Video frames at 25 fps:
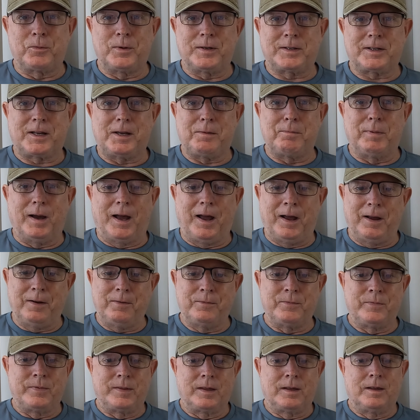whiskey
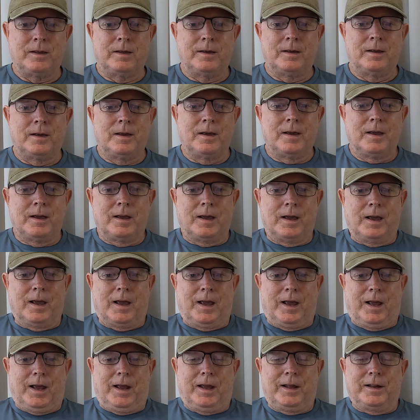bar.
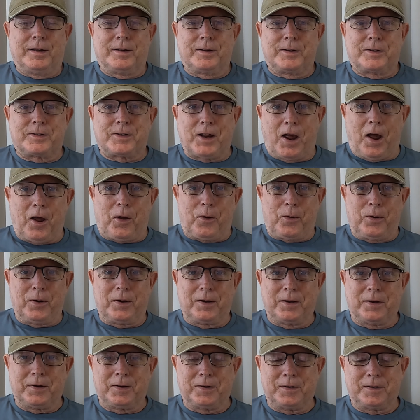So,
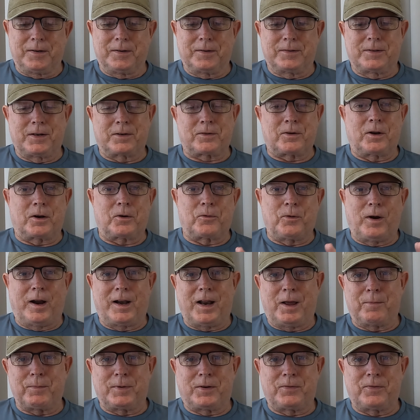it's just got a
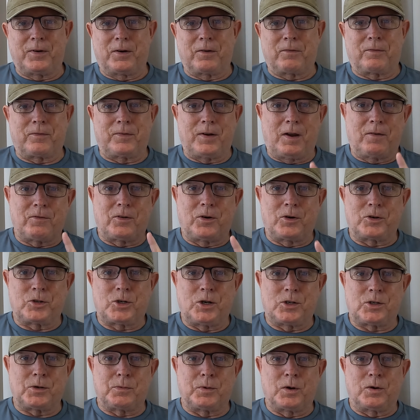great atmosphere. If you're ever in
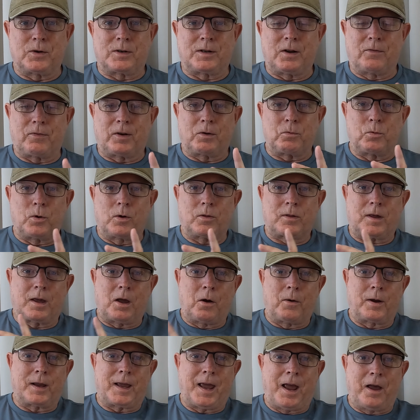Chichibu, it's definitely worth
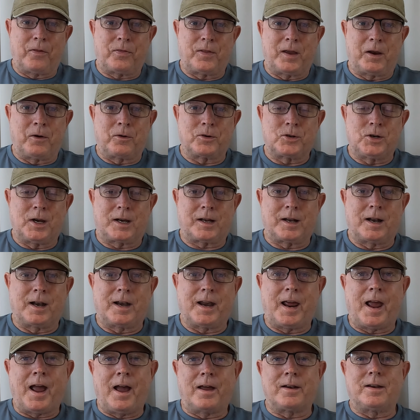going out there and checking
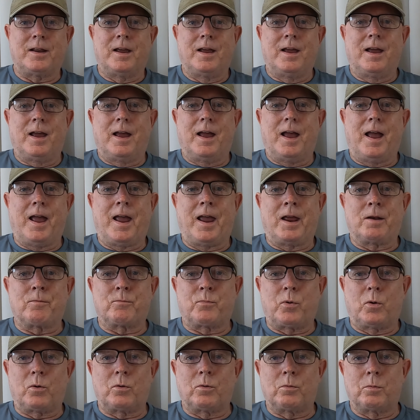it out,
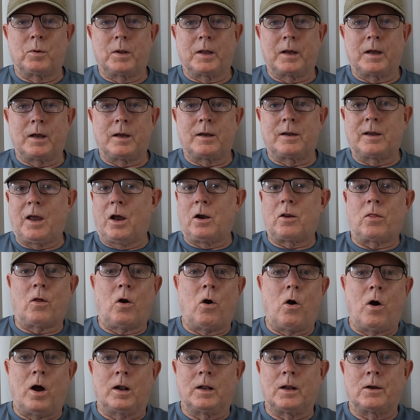and probably go to the
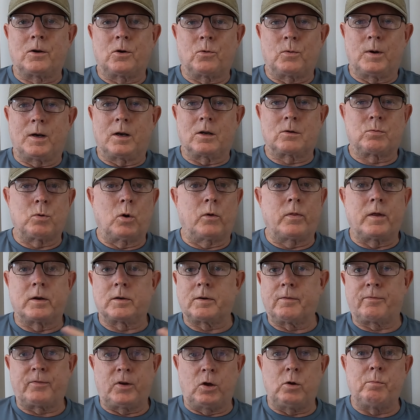Highlander Inn as well.
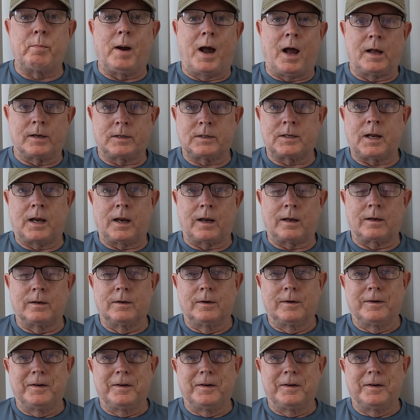There's a few bars there,